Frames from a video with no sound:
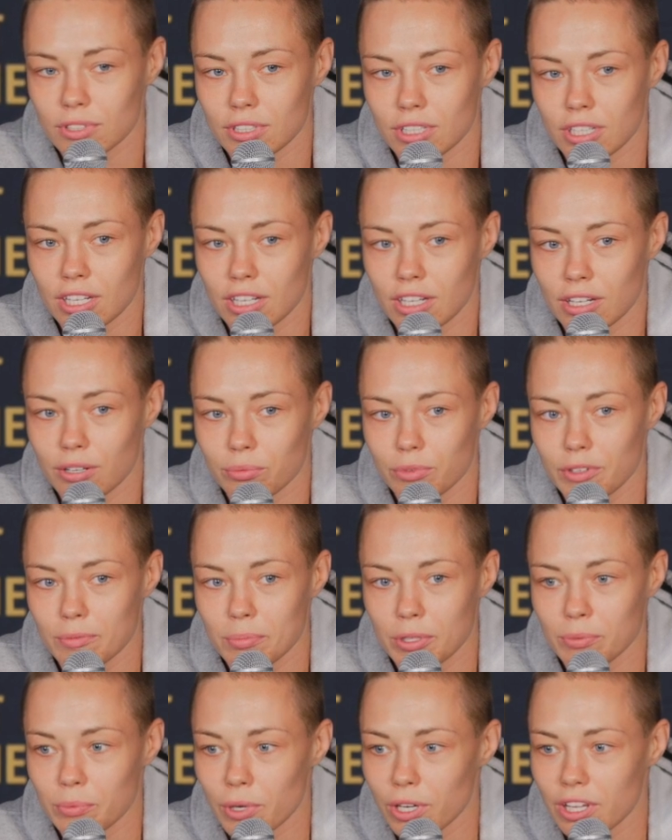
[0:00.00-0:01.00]
uh,
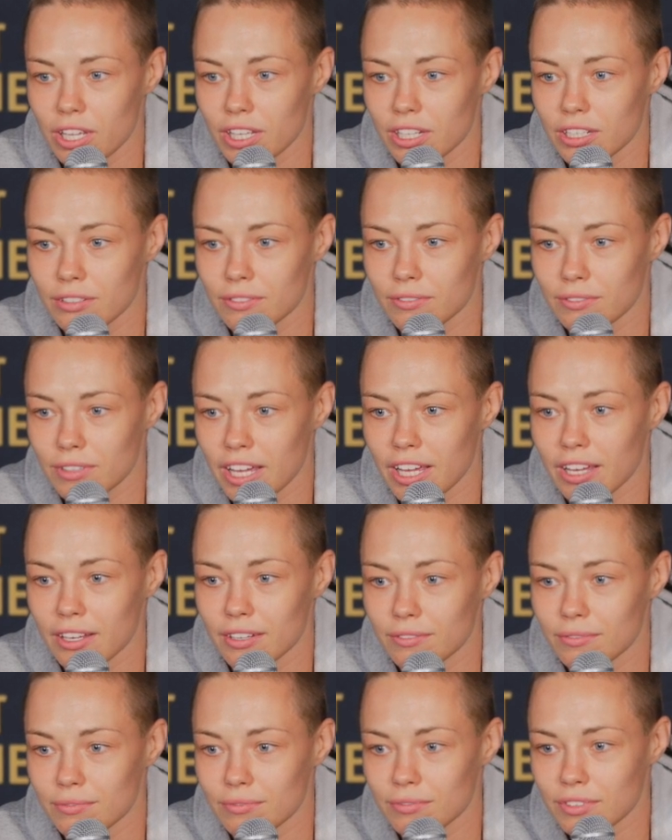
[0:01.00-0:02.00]
we've been working
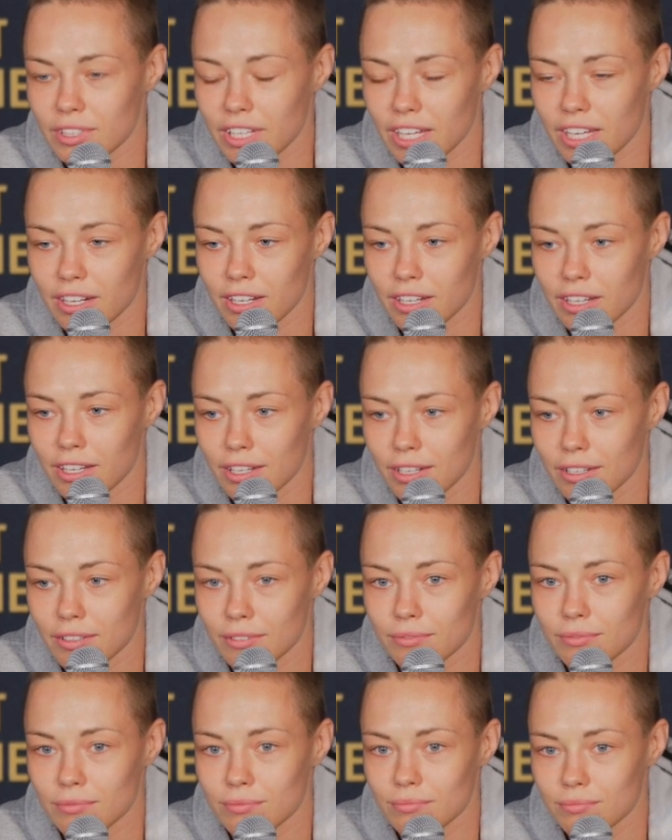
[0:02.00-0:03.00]
that, that
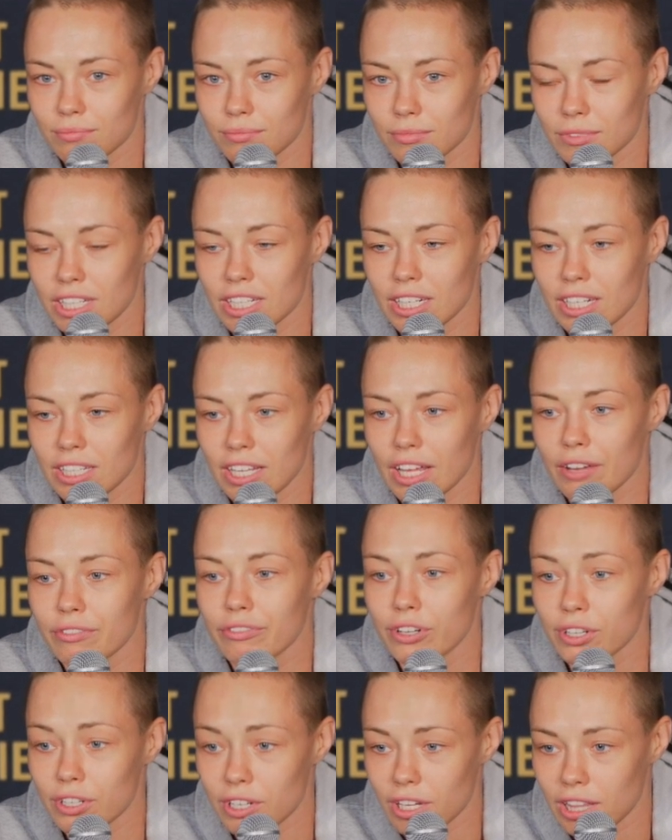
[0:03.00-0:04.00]
uh, leading
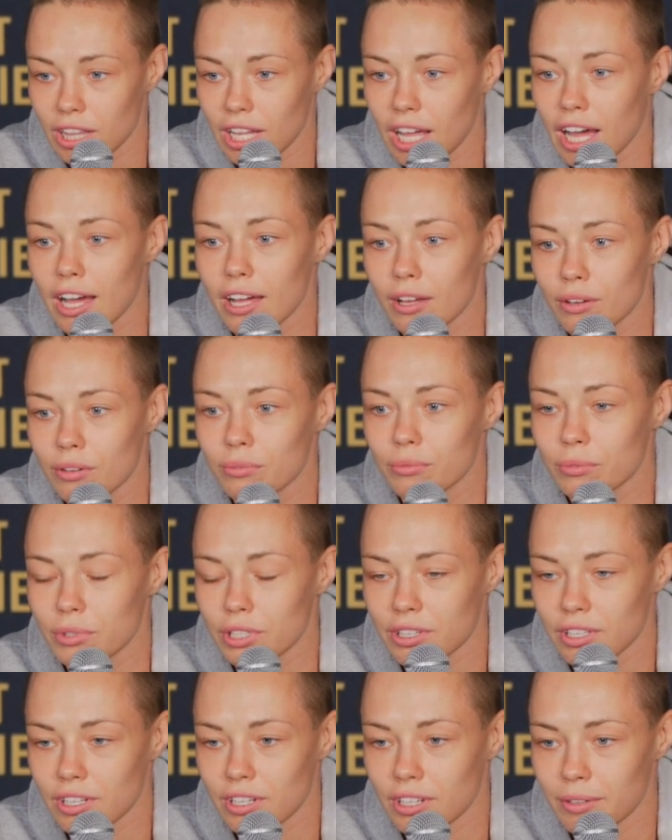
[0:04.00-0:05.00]
left hook a lot
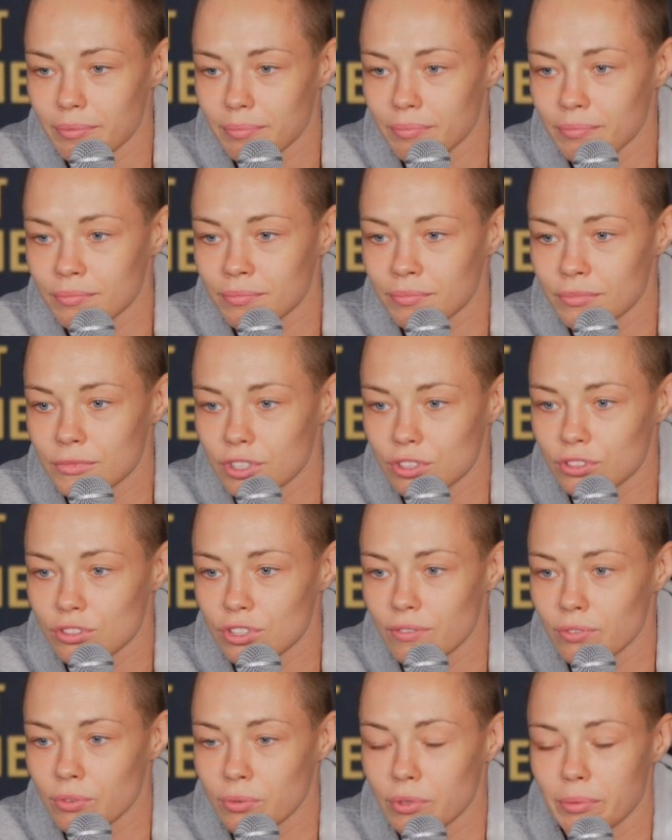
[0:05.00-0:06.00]
with, um, you know,
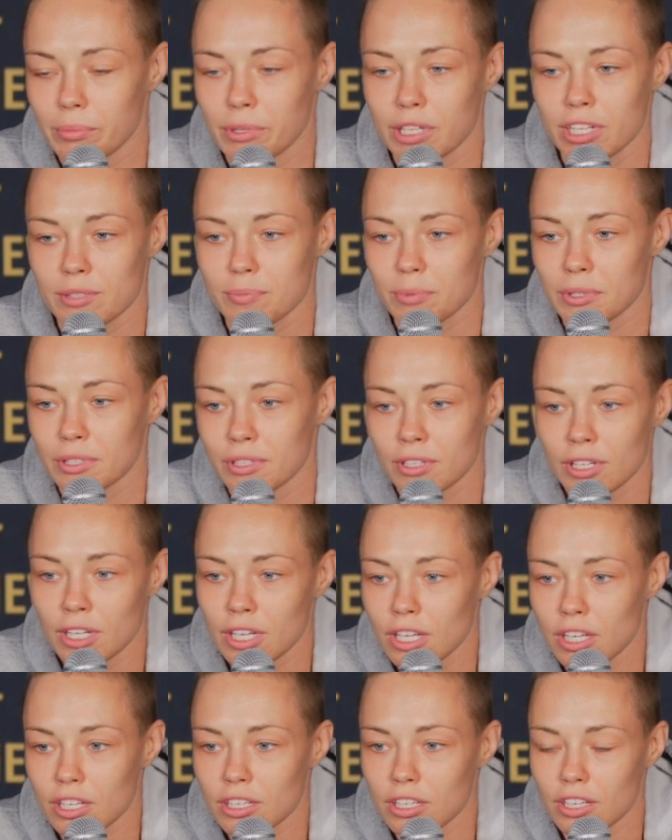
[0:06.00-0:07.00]
Trevor Wittman has been
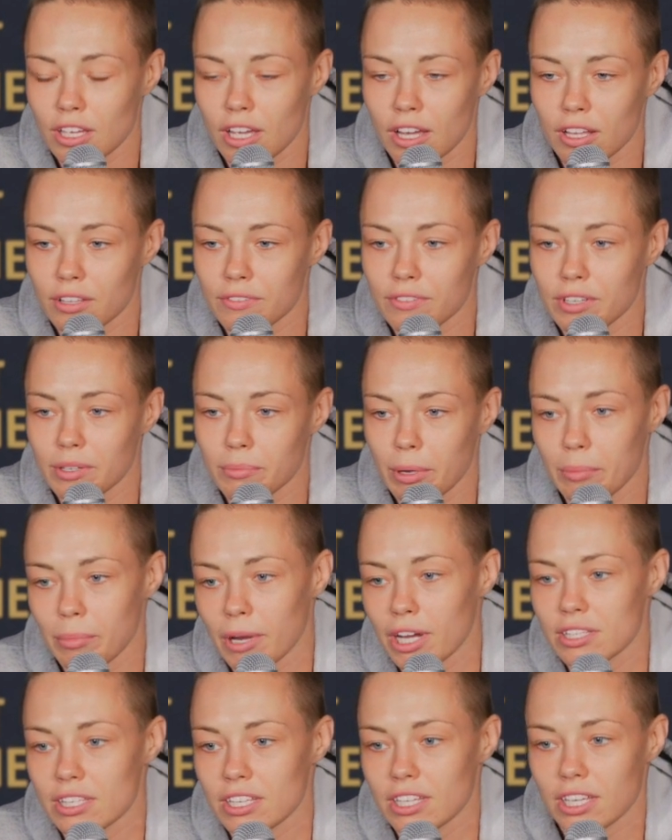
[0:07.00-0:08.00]
eh, elevating my
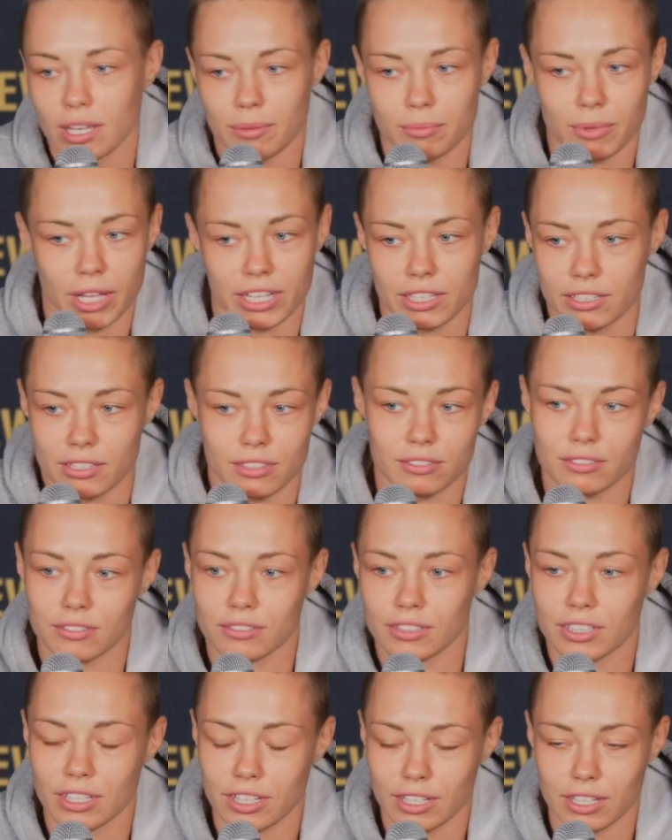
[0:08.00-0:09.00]
boxing game like
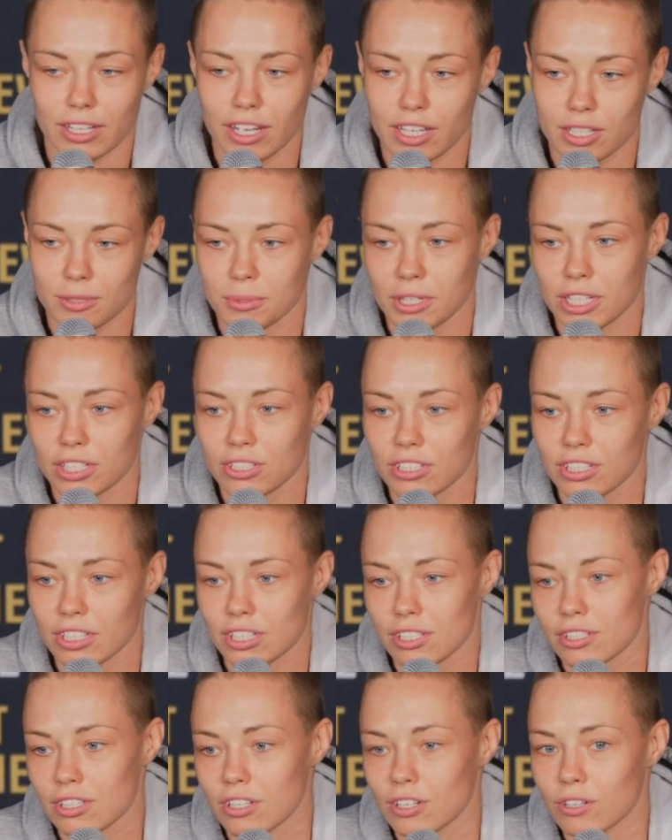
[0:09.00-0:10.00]
uh,
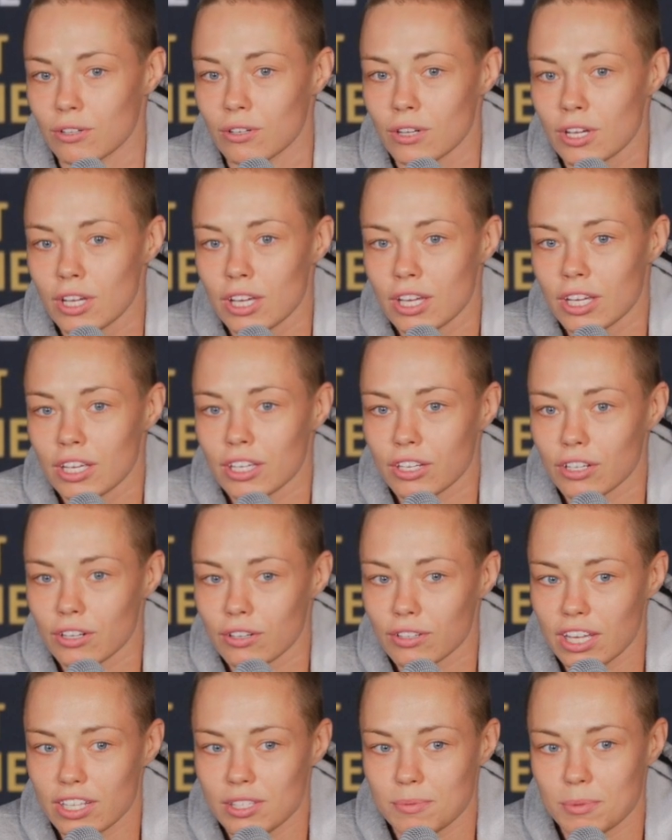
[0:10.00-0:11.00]
exponentially. So, you
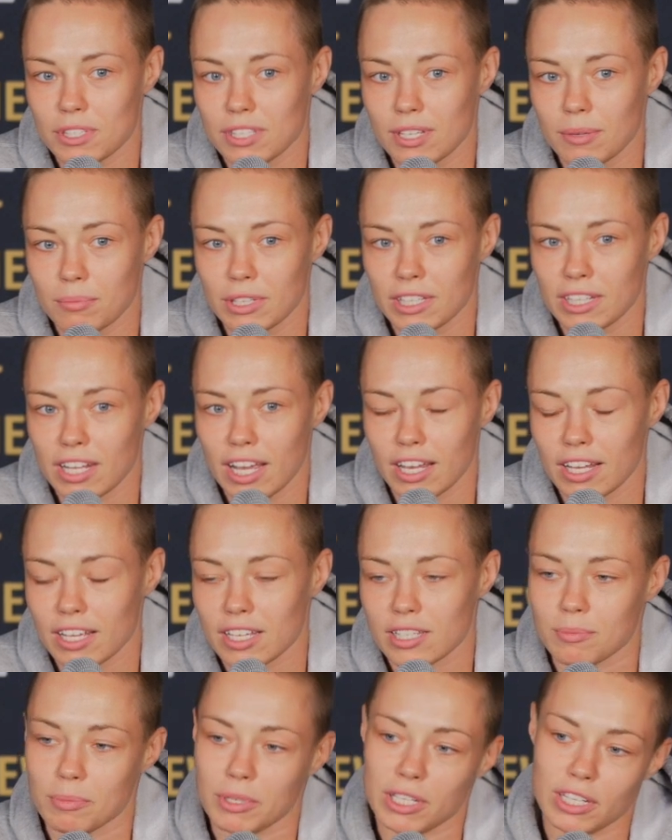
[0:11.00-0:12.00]
know, that's been something that
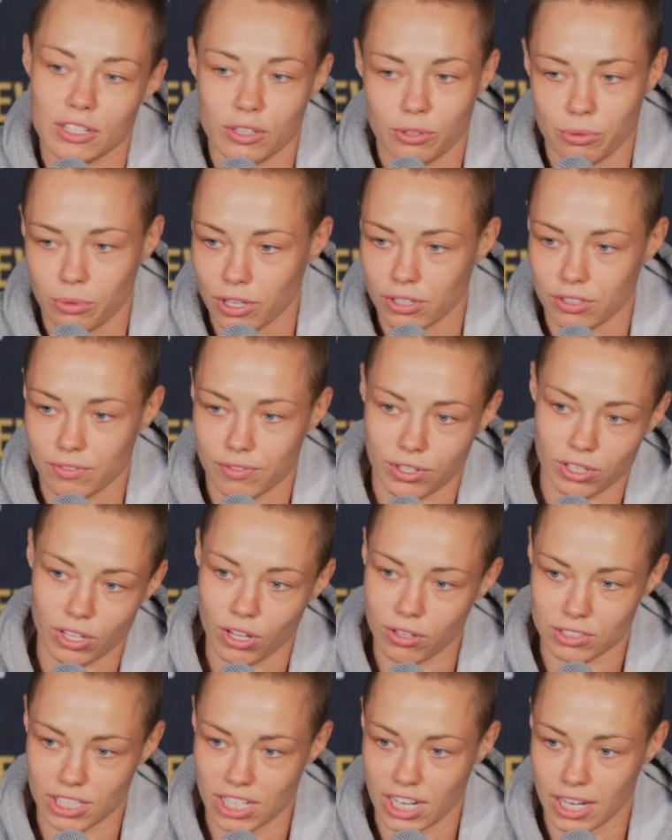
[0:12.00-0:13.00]
has been in the works for a
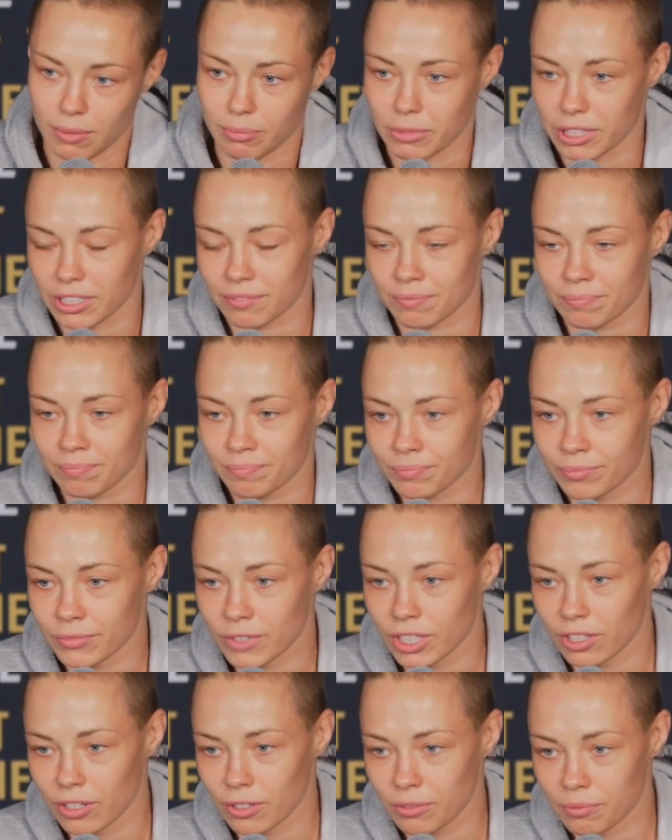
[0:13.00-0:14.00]
long time. And,
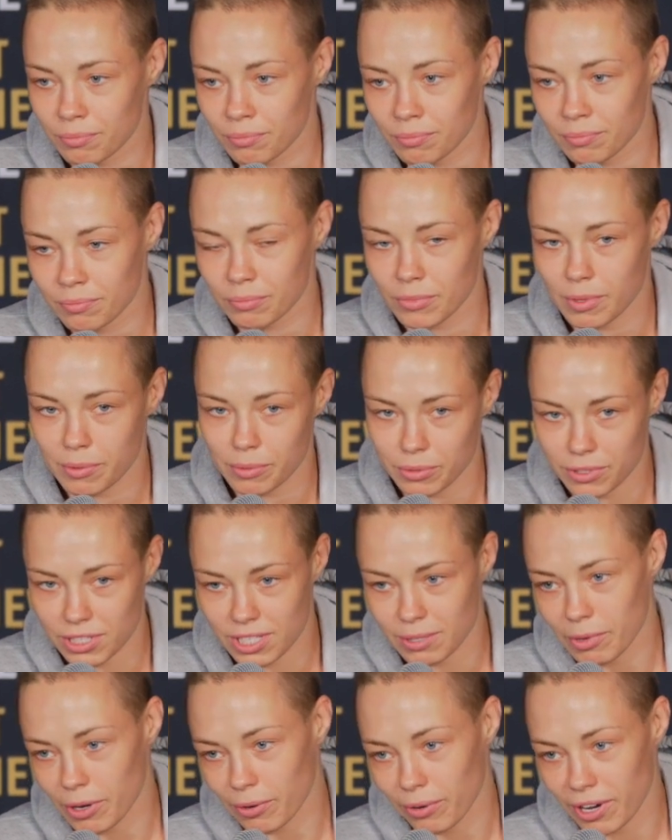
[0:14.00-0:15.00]
you know, maybe we'll
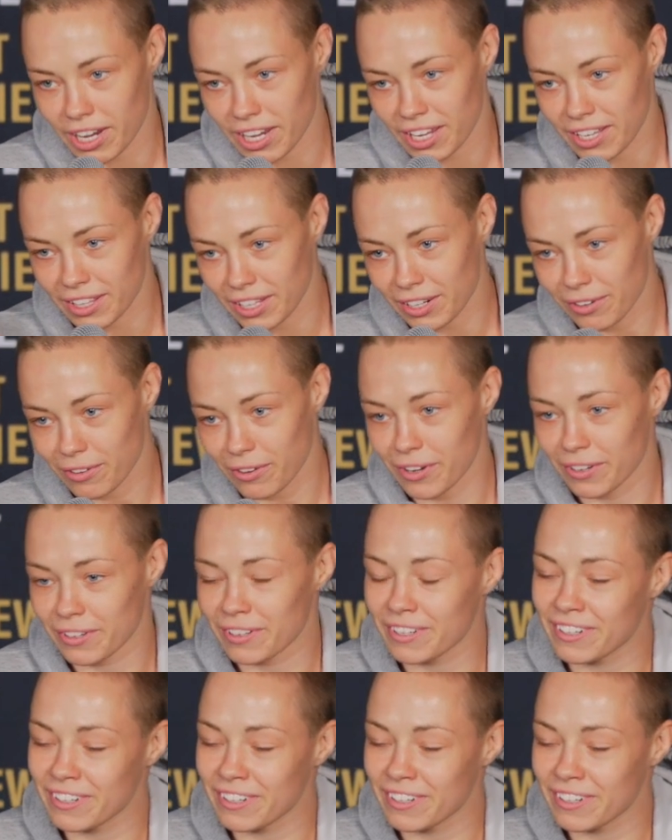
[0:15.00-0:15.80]
see my right hand later on.